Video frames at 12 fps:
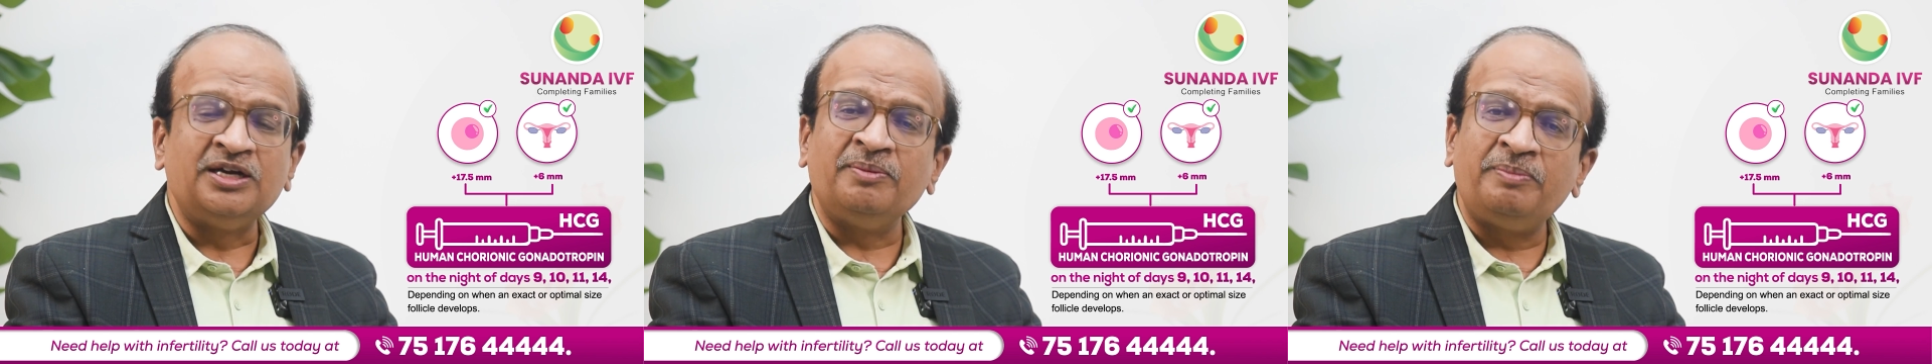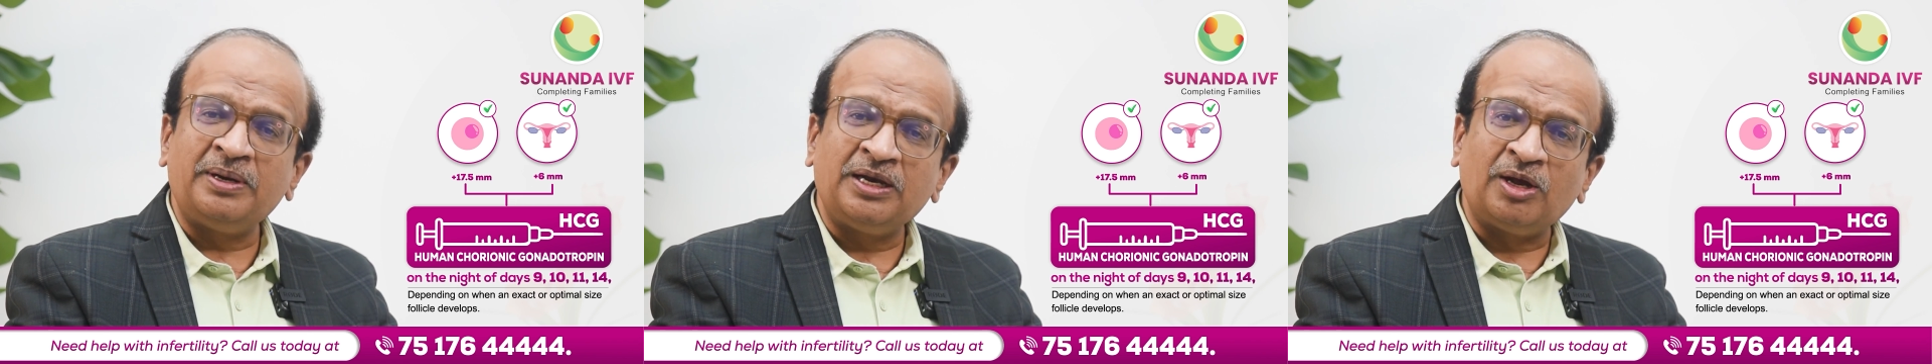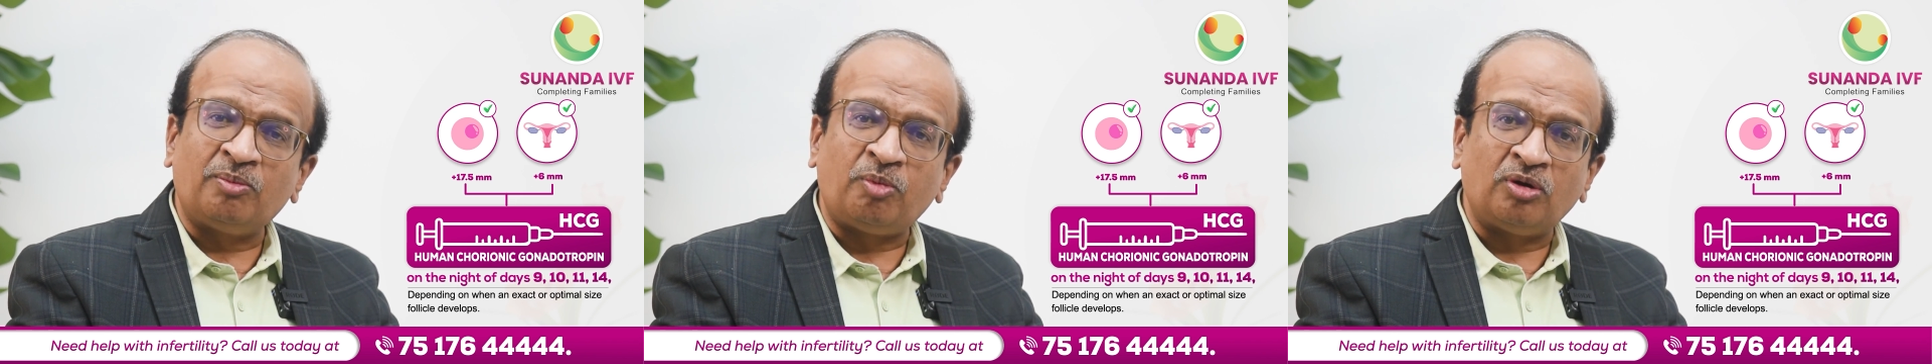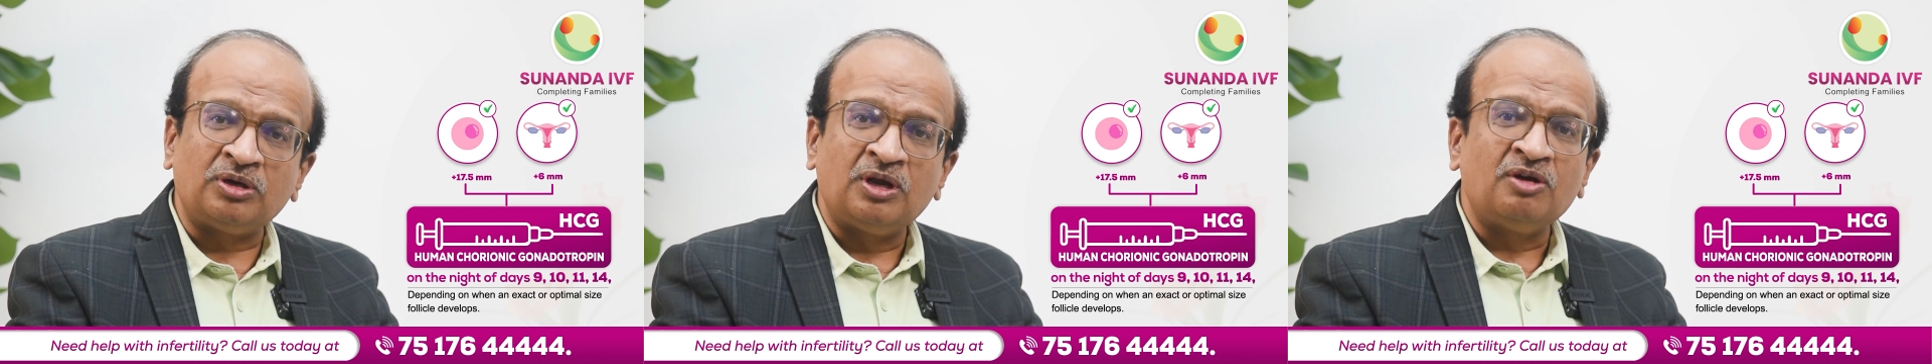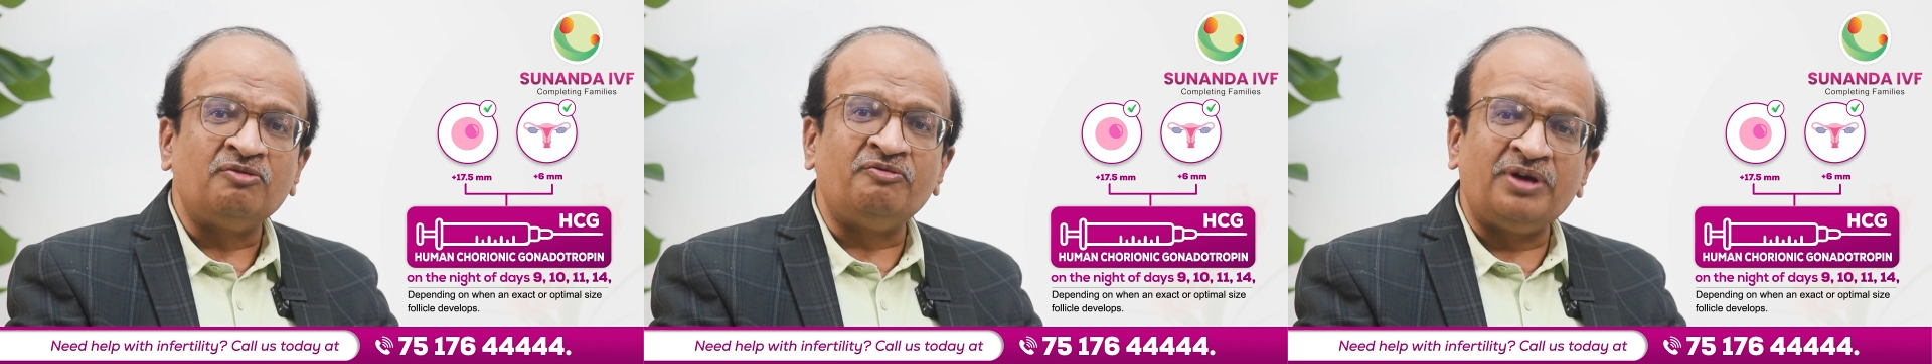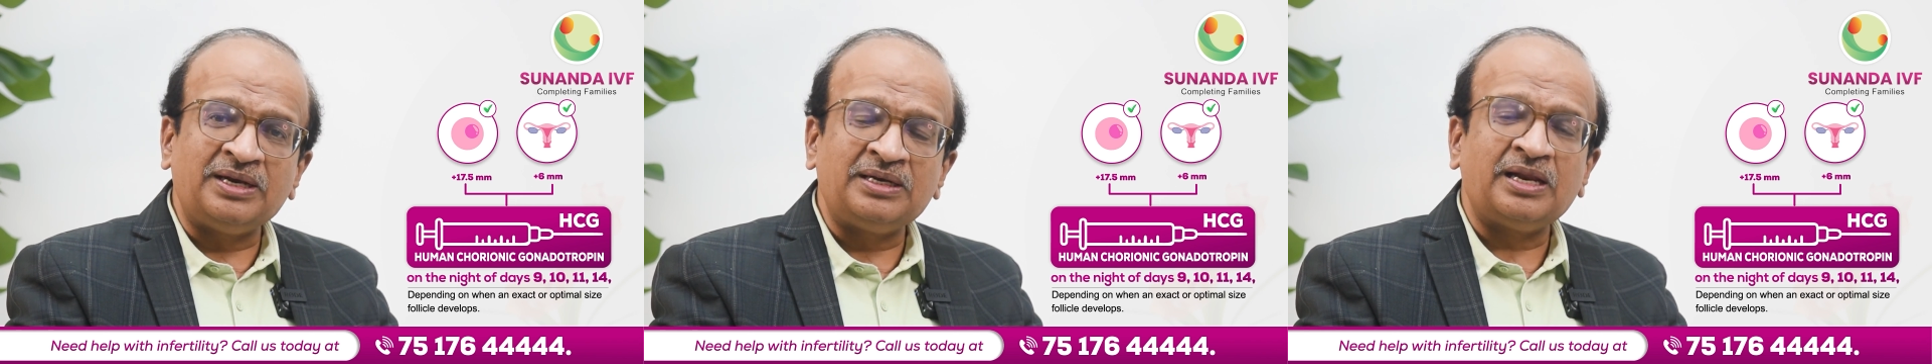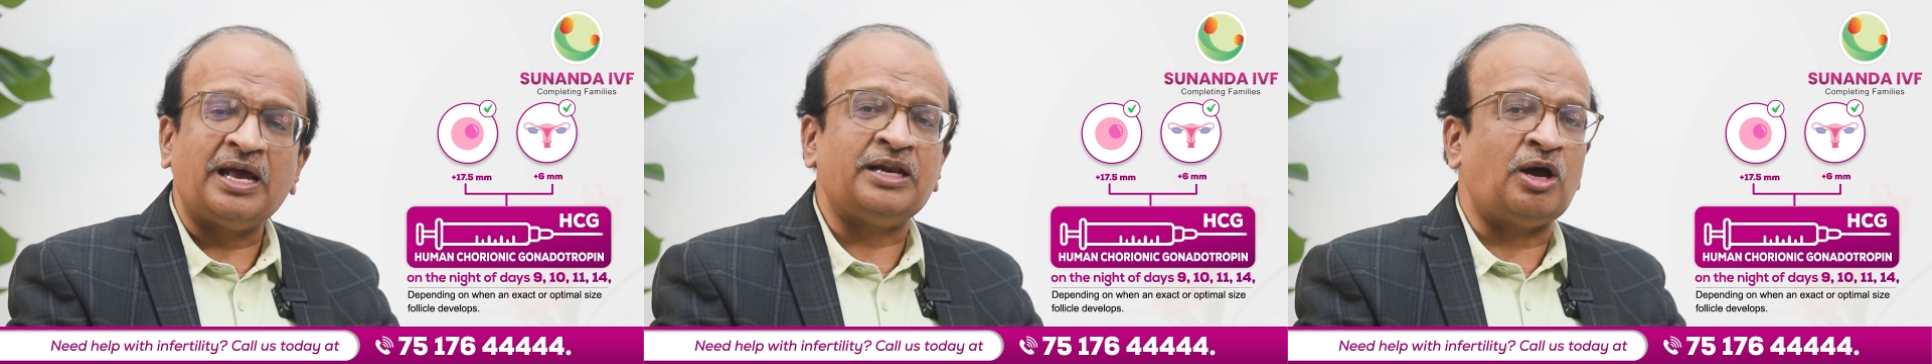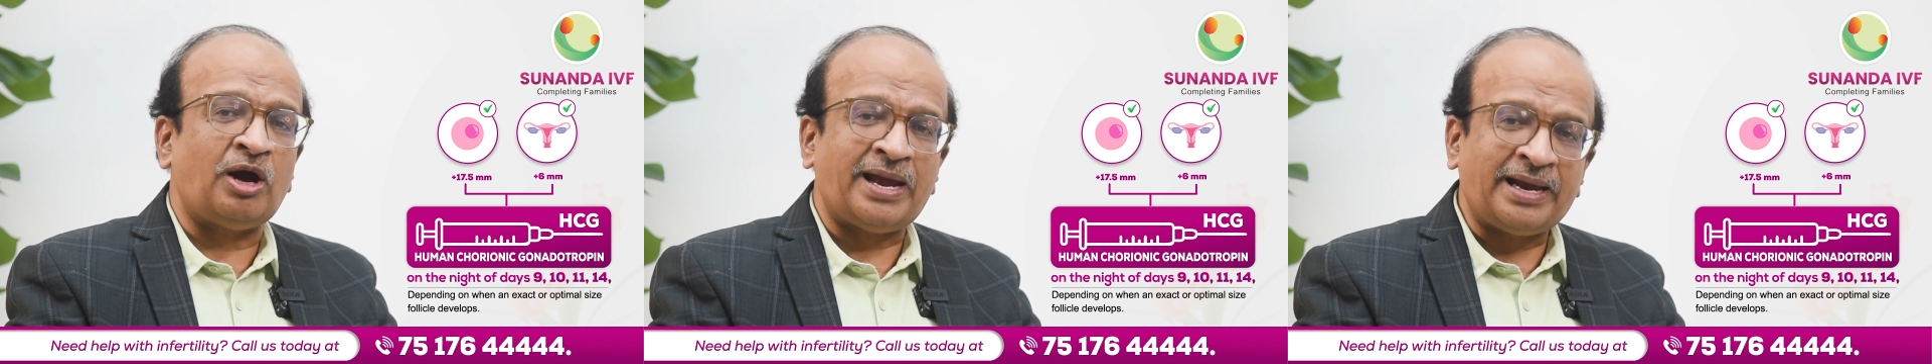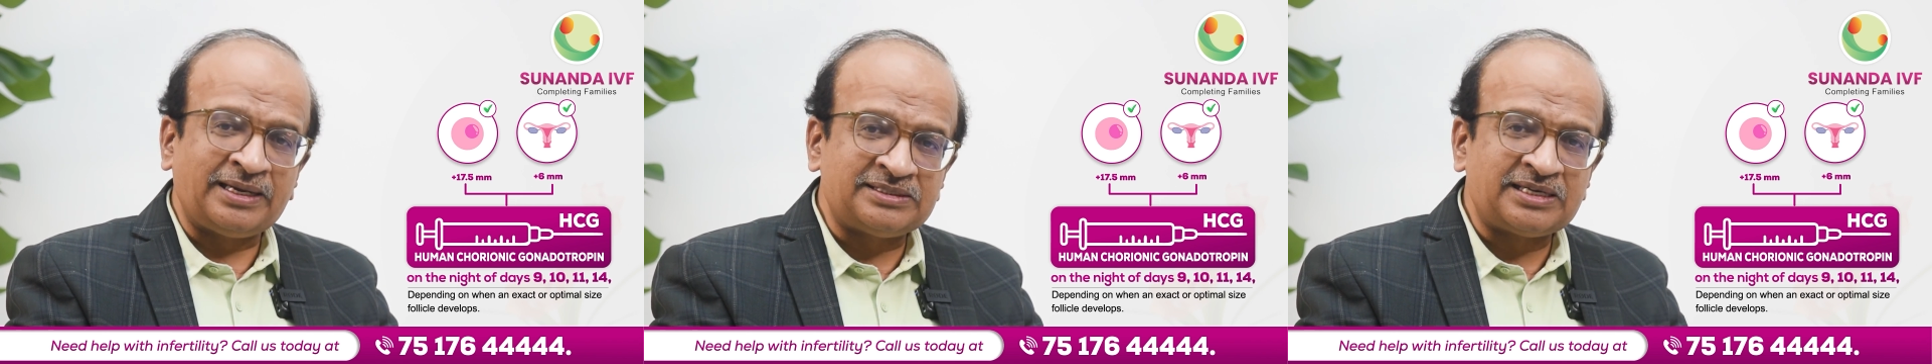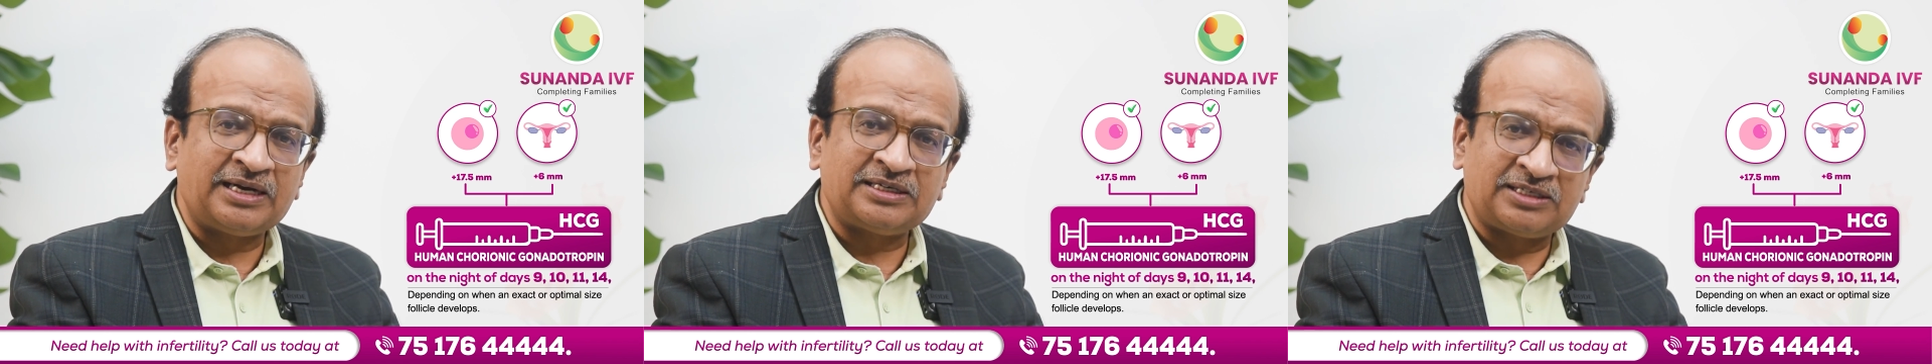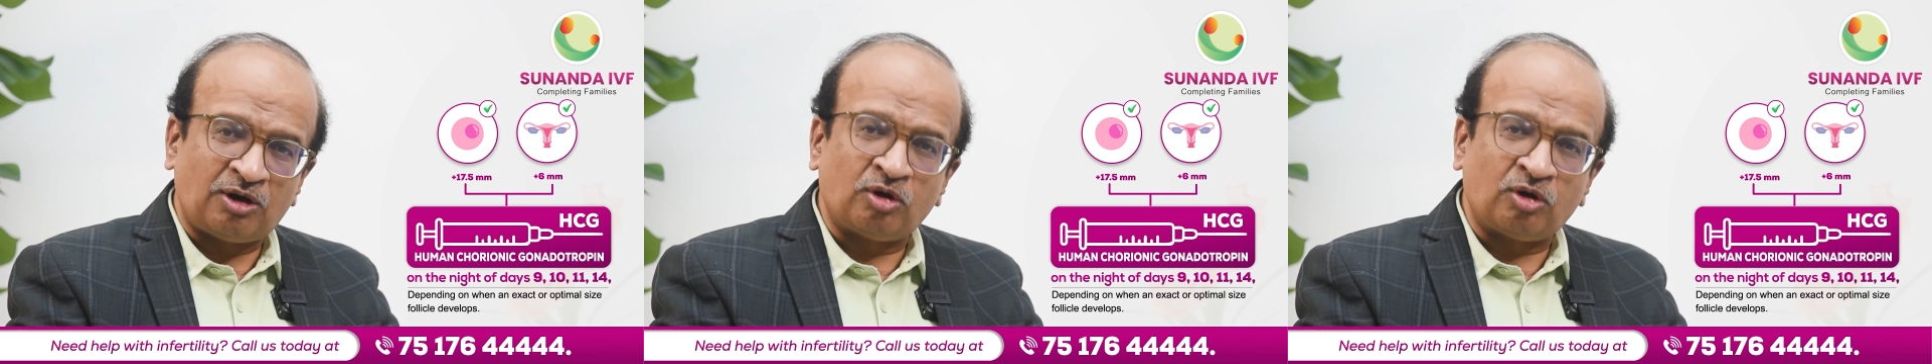depending upon when an exact